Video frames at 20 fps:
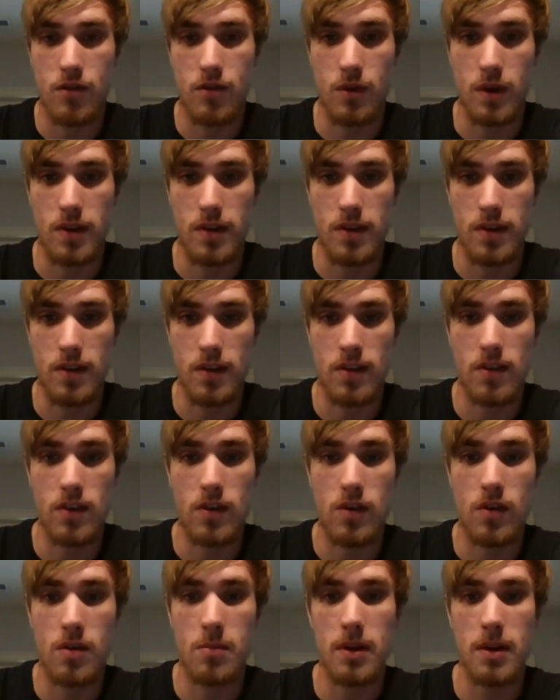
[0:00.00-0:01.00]

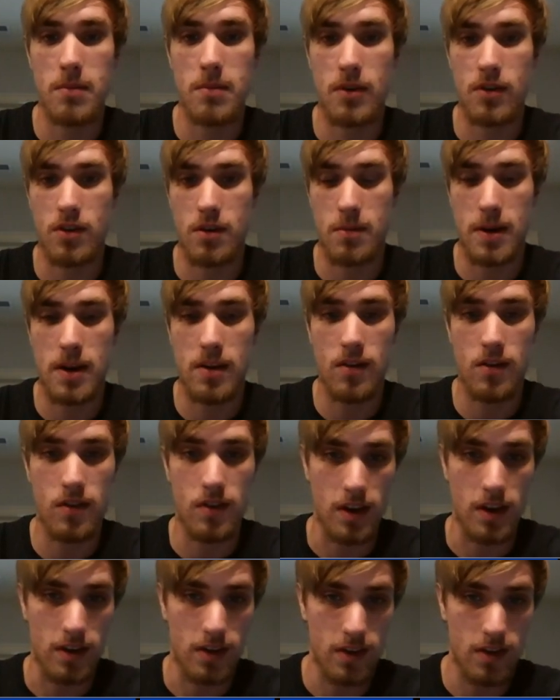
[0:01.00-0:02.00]
choices. You can play bishop
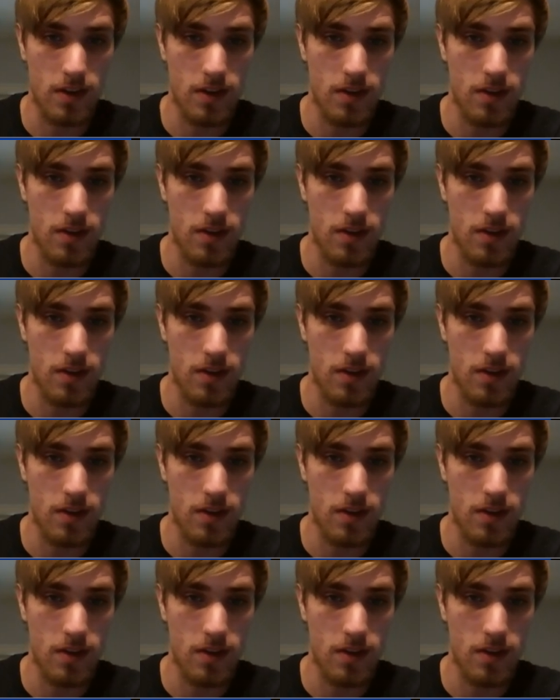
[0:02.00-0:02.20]
h6.